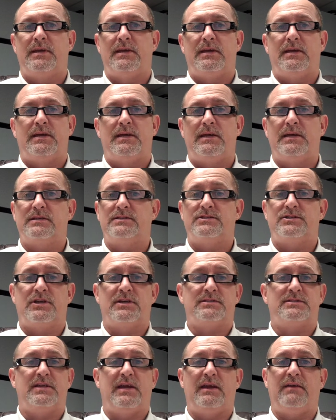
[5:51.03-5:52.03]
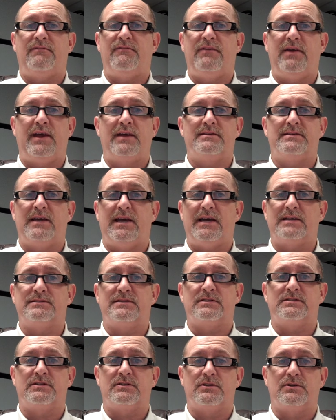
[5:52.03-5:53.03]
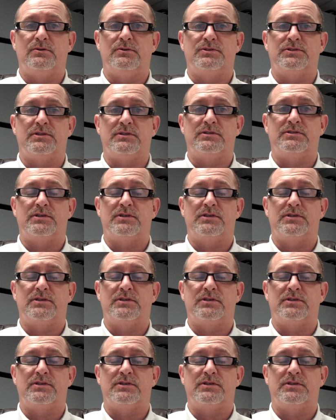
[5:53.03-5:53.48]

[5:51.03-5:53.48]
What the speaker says: It's just a fantastic solution.